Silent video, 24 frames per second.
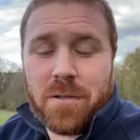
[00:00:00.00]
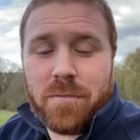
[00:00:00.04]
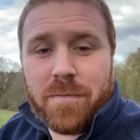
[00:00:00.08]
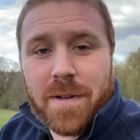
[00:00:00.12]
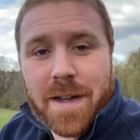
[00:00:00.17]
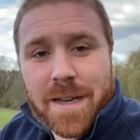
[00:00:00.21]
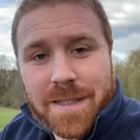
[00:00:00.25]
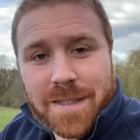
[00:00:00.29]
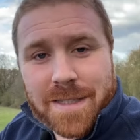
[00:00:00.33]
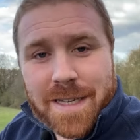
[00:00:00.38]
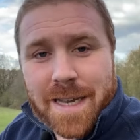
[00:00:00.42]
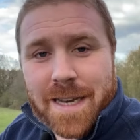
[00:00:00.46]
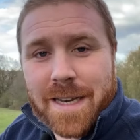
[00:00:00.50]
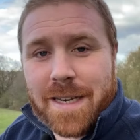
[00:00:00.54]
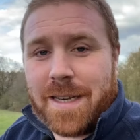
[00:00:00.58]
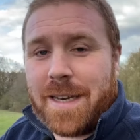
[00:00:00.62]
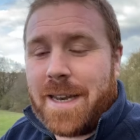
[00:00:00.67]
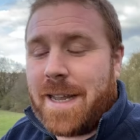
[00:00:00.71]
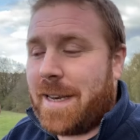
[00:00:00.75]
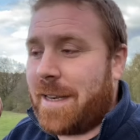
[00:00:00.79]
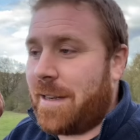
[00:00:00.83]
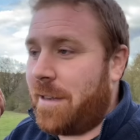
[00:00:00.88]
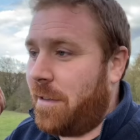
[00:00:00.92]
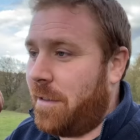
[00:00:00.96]
the red dead
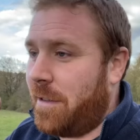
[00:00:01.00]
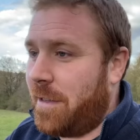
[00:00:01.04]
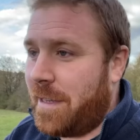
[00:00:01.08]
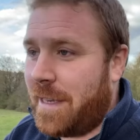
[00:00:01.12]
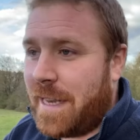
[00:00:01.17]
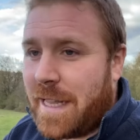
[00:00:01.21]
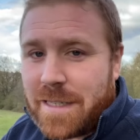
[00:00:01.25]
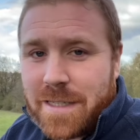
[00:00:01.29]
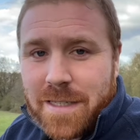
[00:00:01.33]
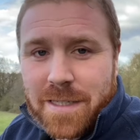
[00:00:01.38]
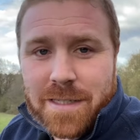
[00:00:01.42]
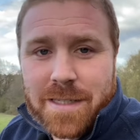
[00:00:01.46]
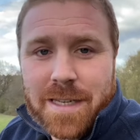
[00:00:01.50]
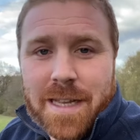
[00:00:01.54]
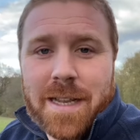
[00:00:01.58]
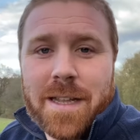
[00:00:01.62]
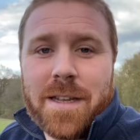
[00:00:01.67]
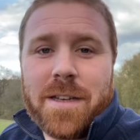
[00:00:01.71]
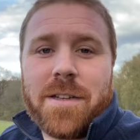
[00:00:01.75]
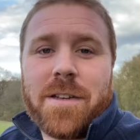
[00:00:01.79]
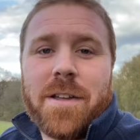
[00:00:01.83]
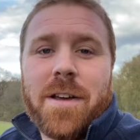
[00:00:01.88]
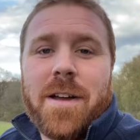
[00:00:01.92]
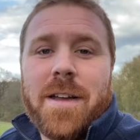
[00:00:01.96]
nettle the lesser
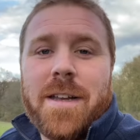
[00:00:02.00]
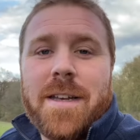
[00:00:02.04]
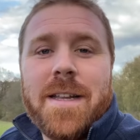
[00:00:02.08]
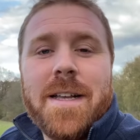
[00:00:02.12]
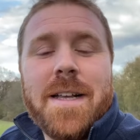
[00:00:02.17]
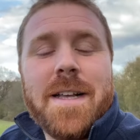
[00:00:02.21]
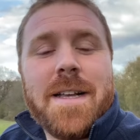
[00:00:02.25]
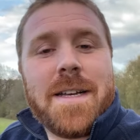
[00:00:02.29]
celandine